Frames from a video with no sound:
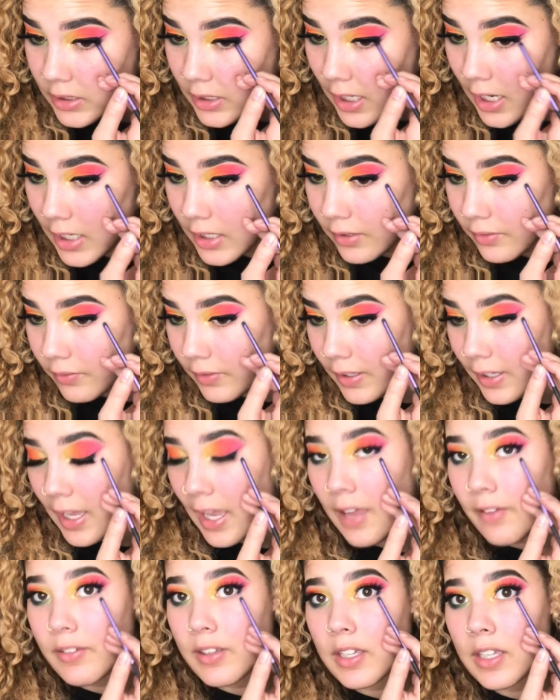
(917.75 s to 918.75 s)
kind of like
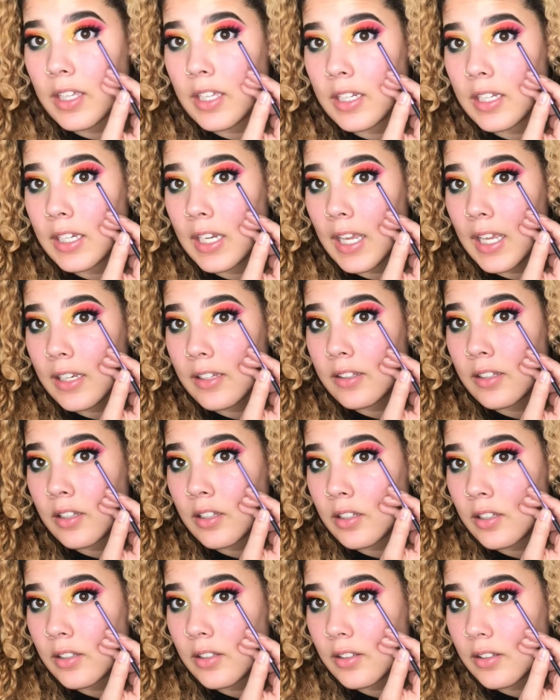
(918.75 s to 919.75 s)
having it connect
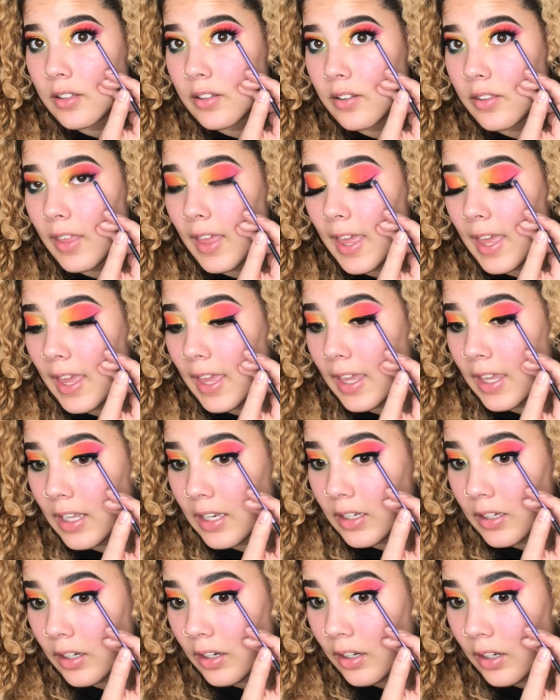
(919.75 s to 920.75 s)
to that
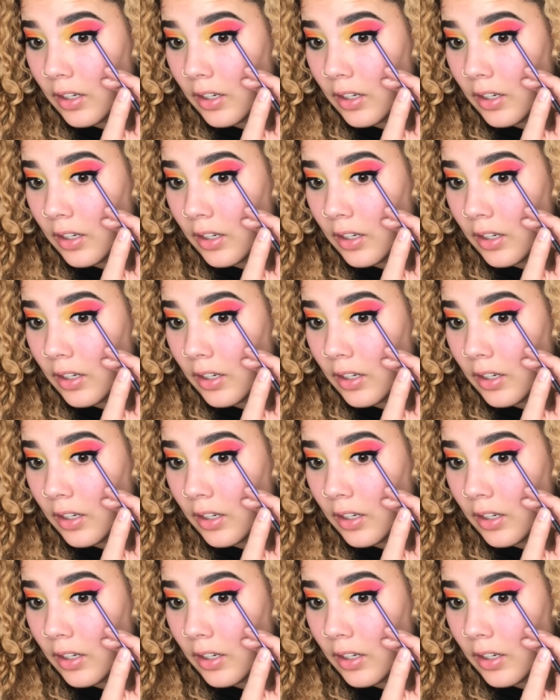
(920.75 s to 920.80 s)
end,